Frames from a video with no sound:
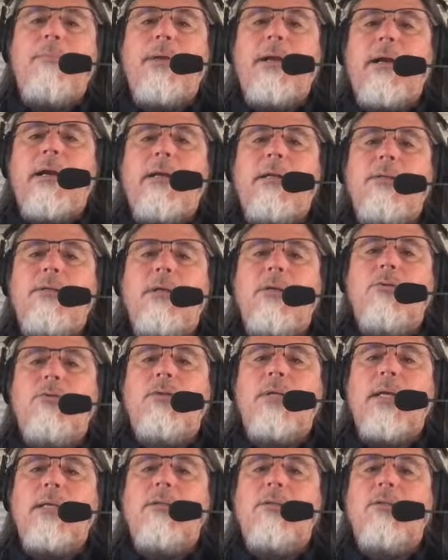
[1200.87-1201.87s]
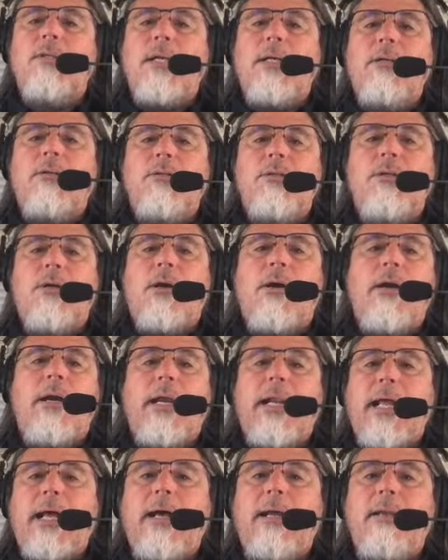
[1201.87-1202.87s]
up there to touch that sales
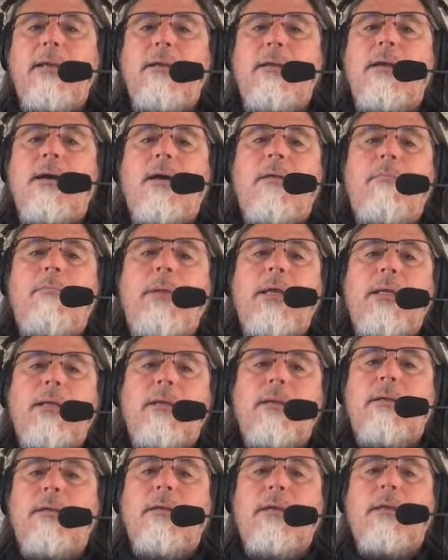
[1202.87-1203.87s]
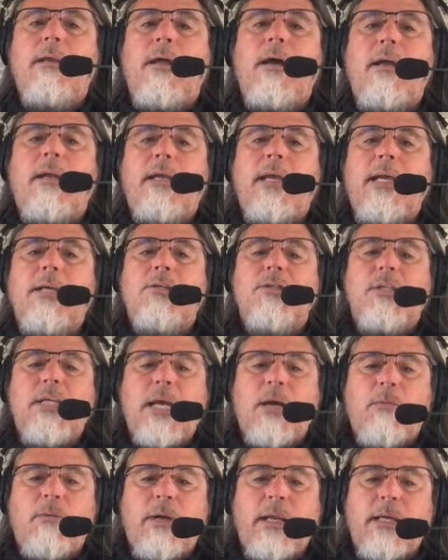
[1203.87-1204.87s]
target. I did not catch
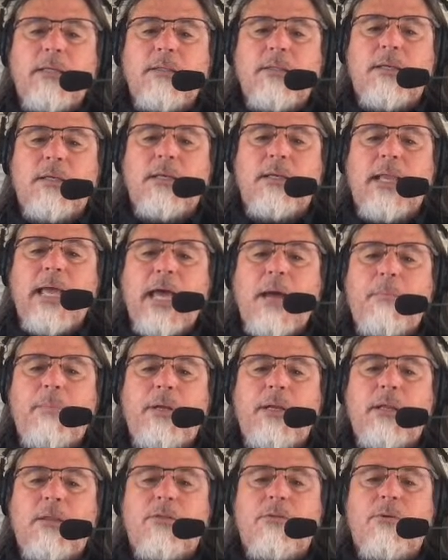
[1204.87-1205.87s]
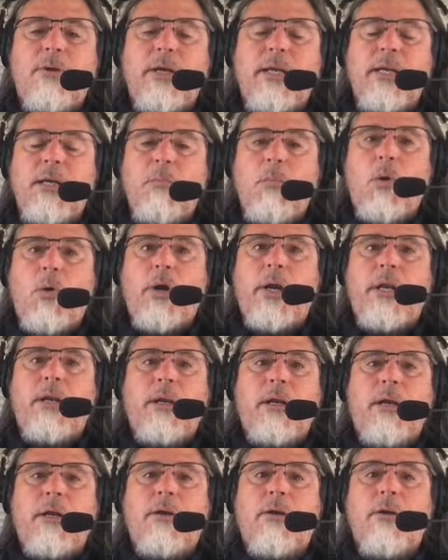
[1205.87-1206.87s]
that one, as it did happen at 3 in the
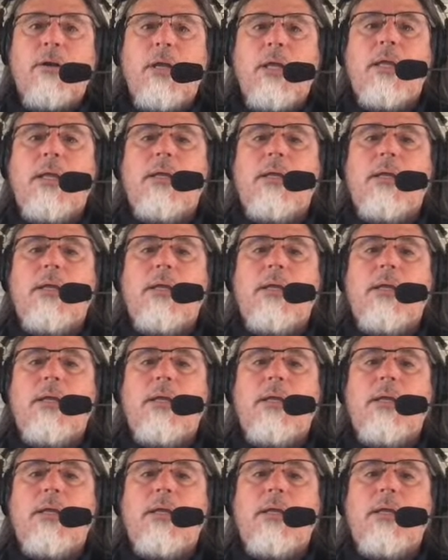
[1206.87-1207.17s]
morning here.